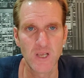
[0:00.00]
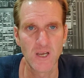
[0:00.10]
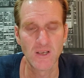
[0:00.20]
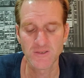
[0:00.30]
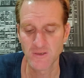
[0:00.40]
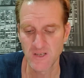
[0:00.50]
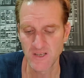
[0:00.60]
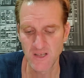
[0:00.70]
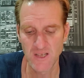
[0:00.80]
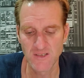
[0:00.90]
Yeah, so
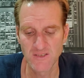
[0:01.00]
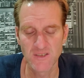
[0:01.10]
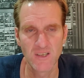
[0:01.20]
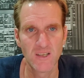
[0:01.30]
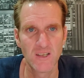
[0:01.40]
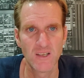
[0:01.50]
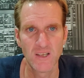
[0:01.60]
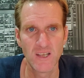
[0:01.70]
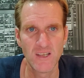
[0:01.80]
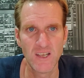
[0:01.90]

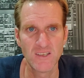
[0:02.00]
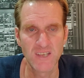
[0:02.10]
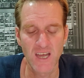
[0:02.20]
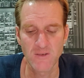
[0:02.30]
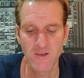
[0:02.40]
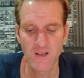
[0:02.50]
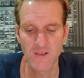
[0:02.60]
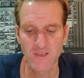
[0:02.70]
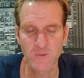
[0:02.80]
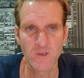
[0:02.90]
he's out of it
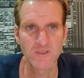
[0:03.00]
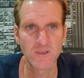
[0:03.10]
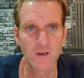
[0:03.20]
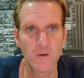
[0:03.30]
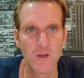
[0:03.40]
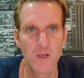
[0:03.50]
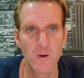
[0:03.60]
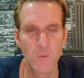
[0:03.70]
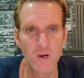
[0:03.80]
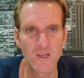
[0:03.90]
on this one. So
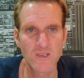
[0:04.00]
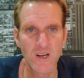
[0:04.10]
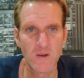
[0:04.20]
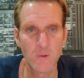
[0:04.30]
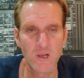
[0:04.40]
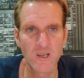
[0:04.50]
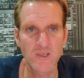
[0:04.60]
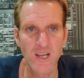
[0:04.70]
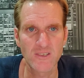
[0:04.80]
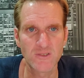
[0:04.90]
We're gonna
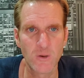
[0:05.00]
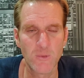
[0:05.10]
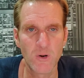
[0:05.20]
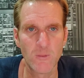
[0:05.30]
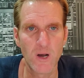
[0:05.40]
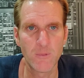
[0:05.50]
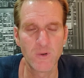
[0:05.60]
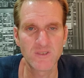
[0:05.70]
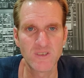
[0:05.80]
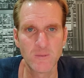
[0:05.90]
try to sober him up
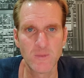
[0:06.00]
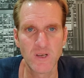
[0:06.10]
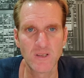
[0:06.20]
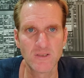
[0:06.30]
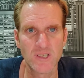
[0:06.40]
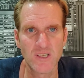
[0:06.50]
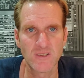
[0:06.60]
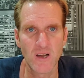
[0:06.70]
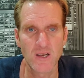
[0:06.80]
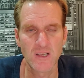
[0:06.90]
with some gin and
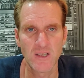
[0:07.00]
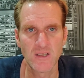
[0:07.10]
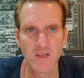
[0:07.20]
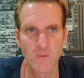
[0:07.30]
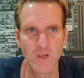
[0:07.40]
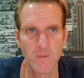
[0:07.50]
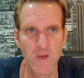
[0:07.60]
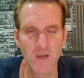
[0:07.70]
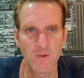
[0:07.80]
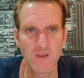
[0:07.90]
tonic, and then we'll get
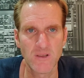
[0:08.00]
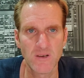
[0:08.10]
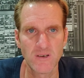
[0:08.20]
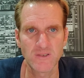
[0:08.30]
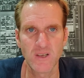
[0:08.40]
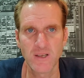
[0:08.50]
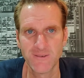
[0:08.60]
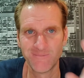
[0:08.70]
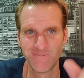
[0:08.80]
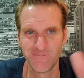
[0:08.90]
back with you there in a
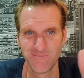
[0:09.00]
second.